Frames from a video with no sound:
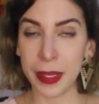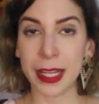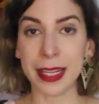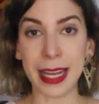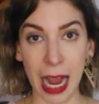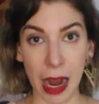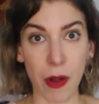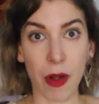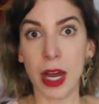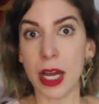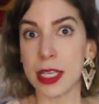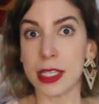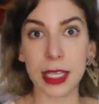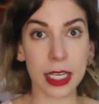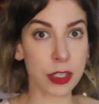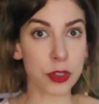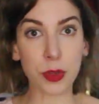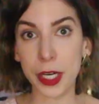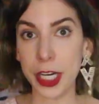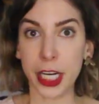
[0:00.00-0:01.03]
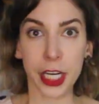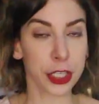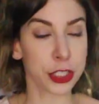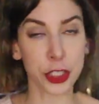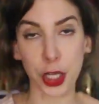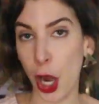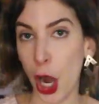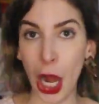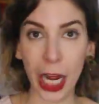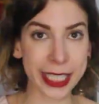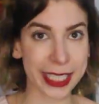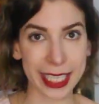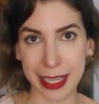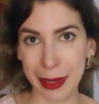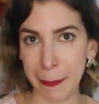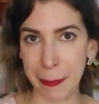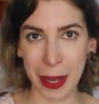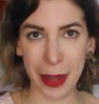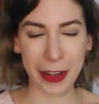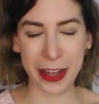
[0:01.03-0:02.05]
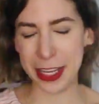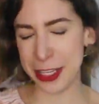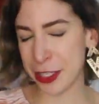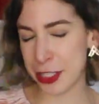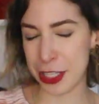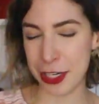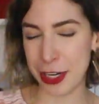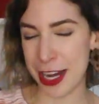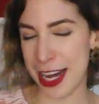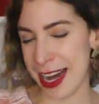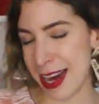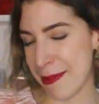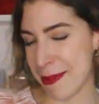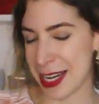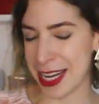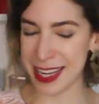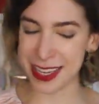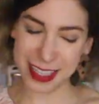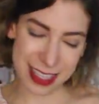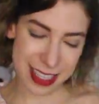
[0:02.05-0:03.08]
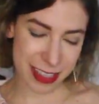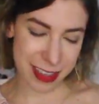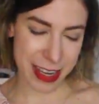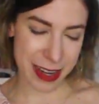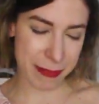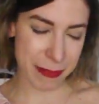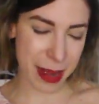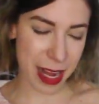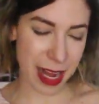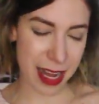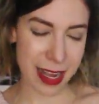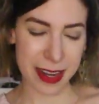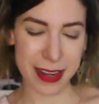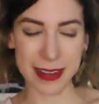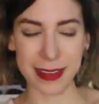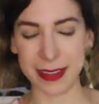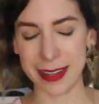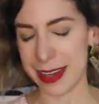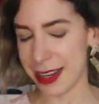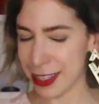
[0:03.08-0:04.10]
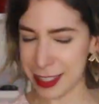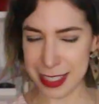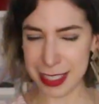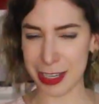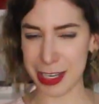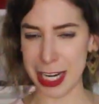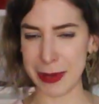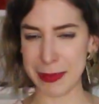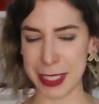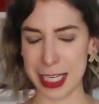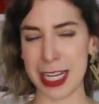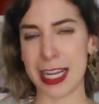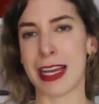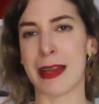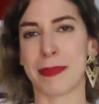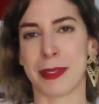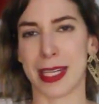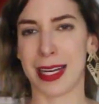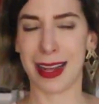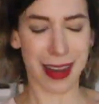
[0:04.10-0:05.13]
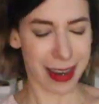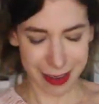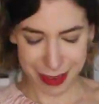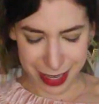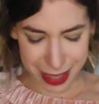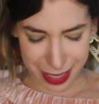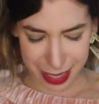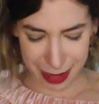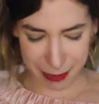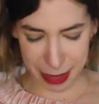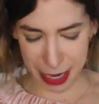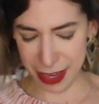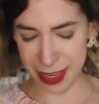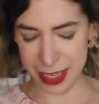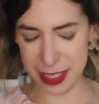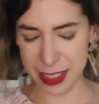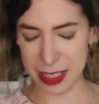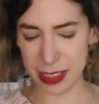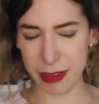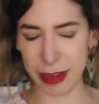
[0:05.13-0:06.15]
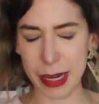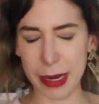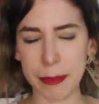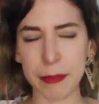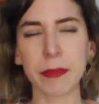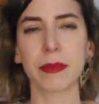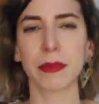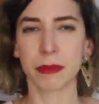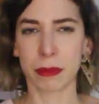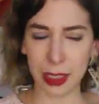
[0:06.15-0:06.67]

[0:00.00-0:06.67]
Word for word: Now, since we're here talking about Instagram and Instagram bio and Instagram tips and everything about Instagram,